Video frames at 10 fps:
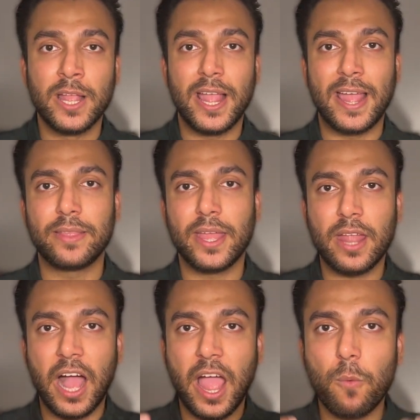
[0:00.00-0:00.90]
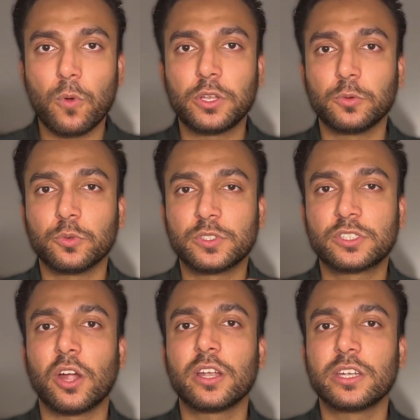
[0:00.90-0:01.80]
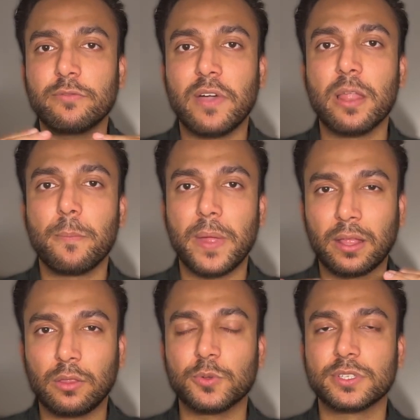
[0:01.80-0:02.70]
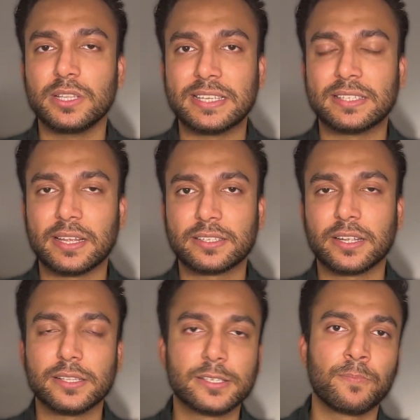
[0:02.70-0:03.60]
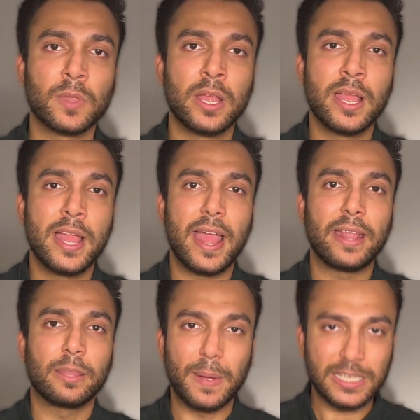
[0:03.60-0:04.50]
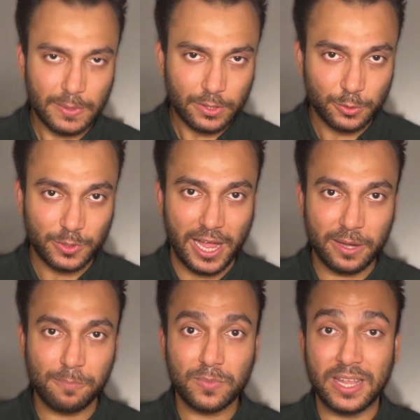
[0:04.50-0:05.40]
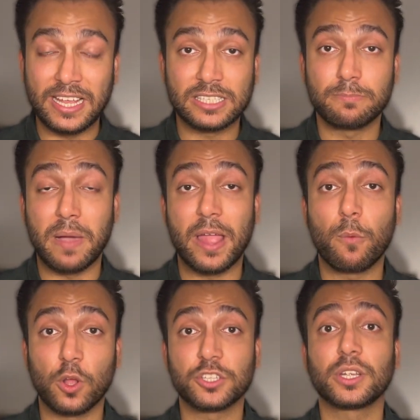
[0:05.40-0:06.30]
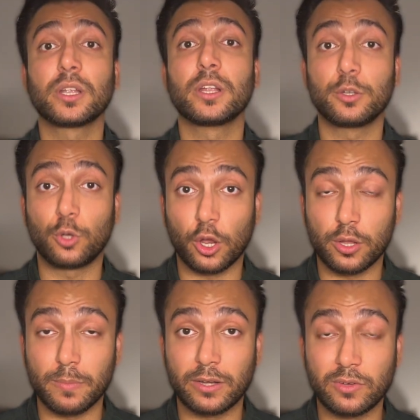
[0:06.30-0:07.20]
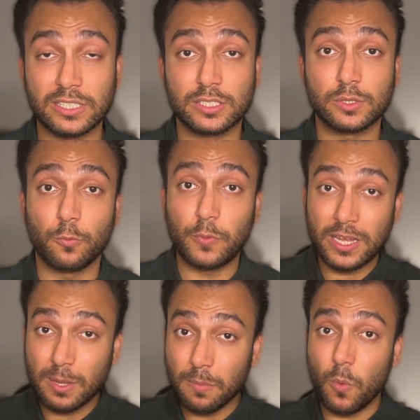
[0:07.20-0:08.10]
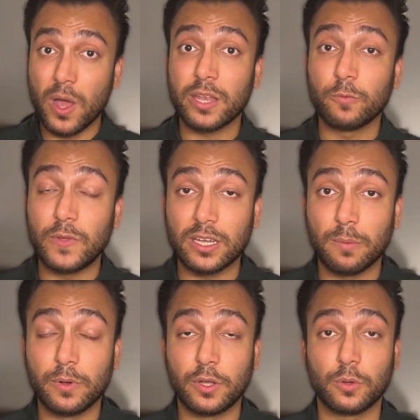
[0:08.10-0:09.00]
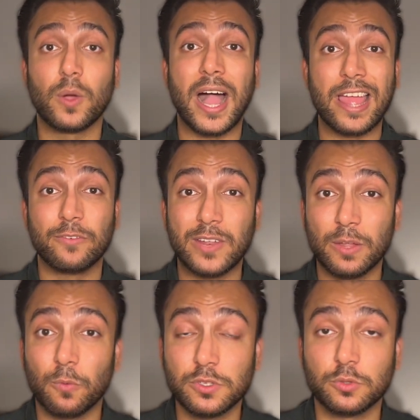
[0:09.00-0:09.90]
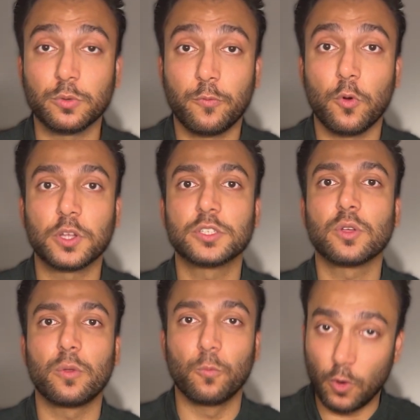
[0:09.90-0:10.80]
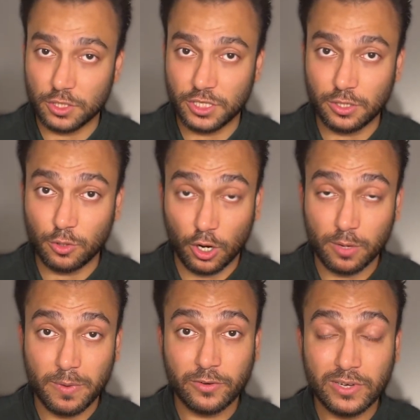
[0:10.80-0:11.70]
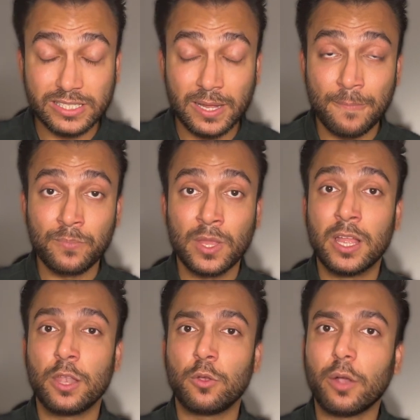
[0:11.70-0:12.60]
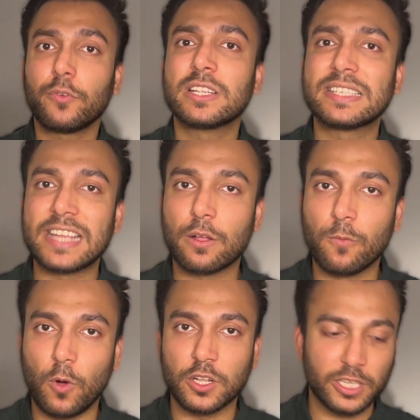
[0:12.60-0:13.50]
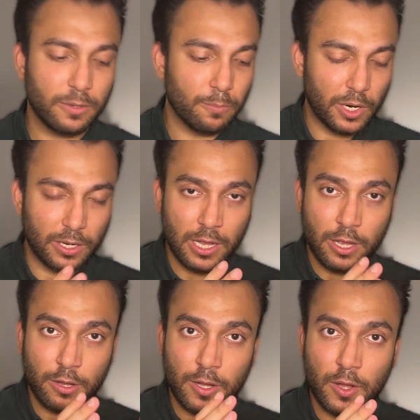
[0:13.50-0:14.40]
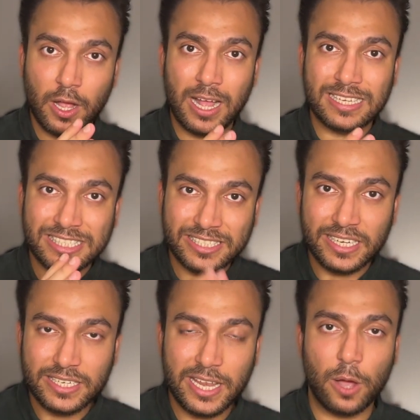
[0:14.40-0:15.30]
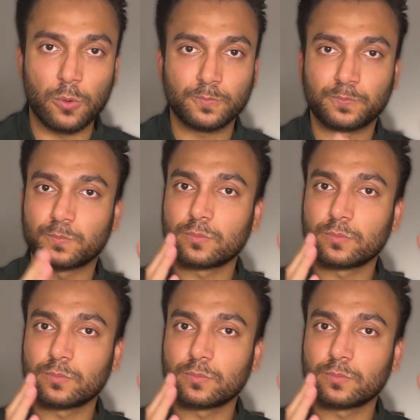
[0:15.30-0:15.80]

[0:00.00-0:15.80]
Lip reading: And then I want you to start developing those listening skills. The best way to do that is by watching documentaries. So week number 1 and week number 2, I really want you to focus on watching documentaries, not for the sake of watching, but sit down,